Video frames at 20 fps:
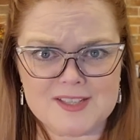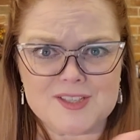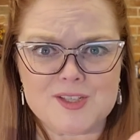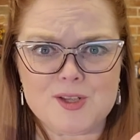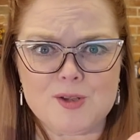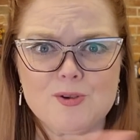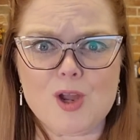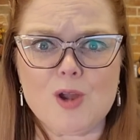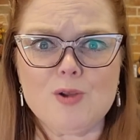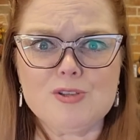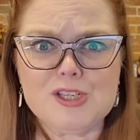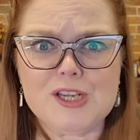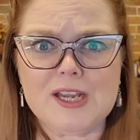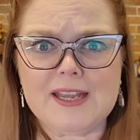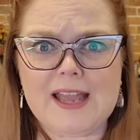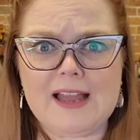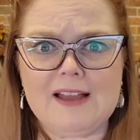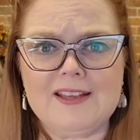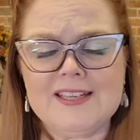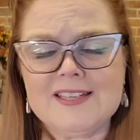So go check
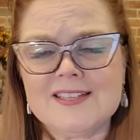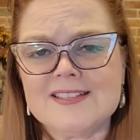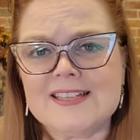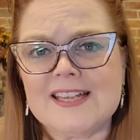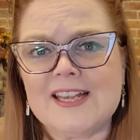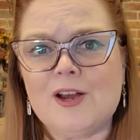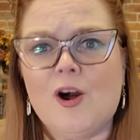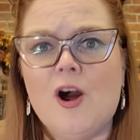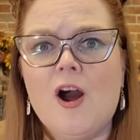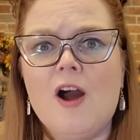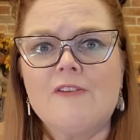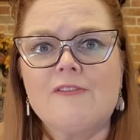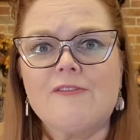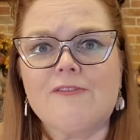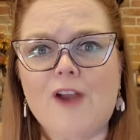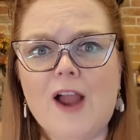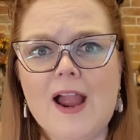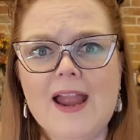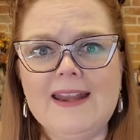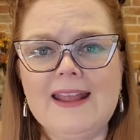out his sale
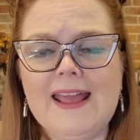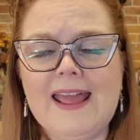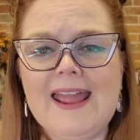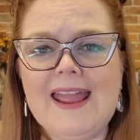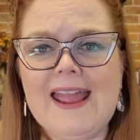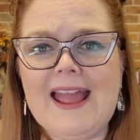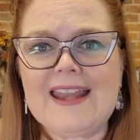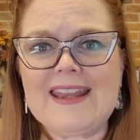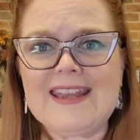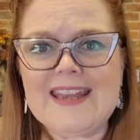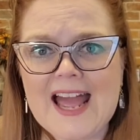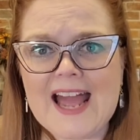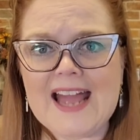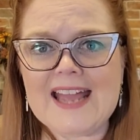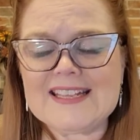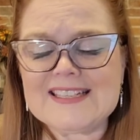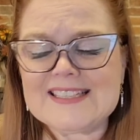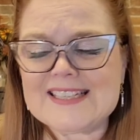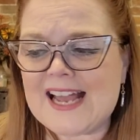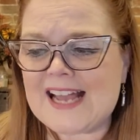Friday
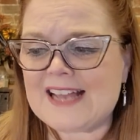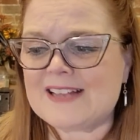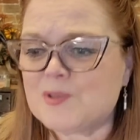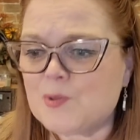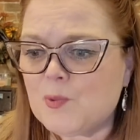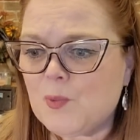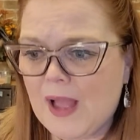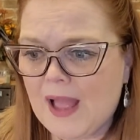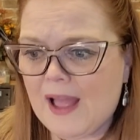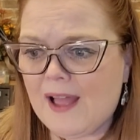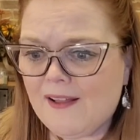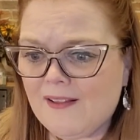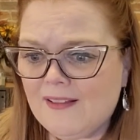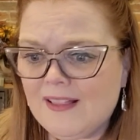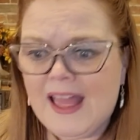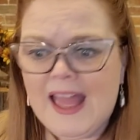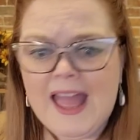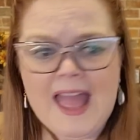night as well.